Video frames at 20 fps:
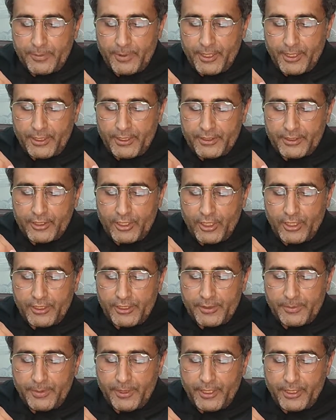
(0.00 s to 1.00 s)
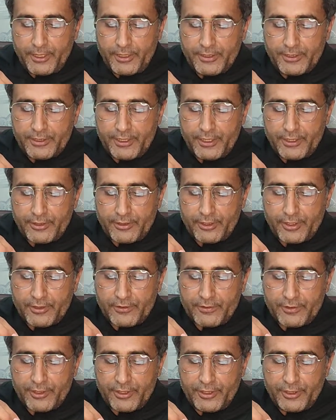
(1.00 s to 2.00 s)
bodies then
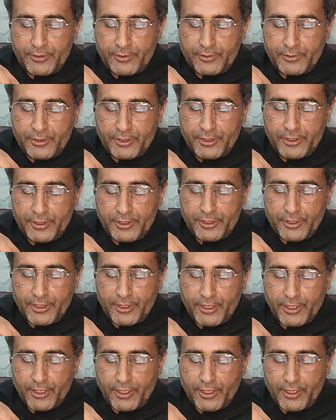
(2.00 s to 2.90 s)
transfer it to the